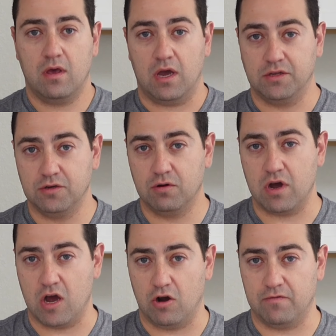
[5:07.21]
I do,
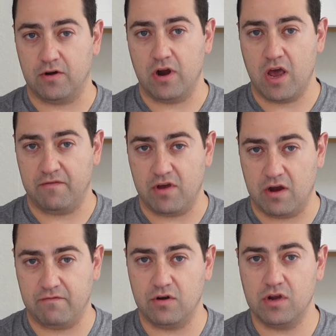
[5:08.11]
however, have
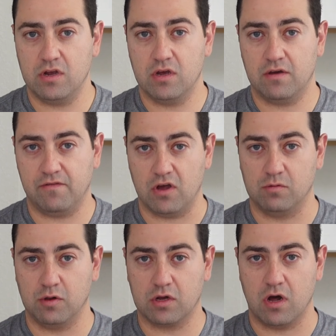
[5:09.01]
every
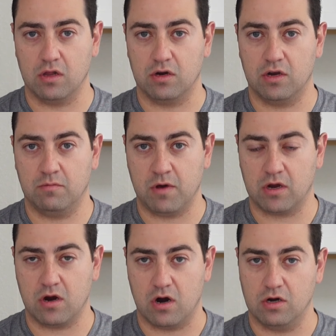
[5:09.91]
available color in my
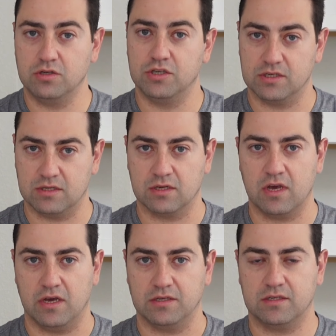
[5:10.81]
car just in
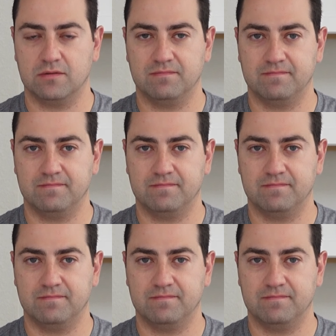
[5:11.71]
case.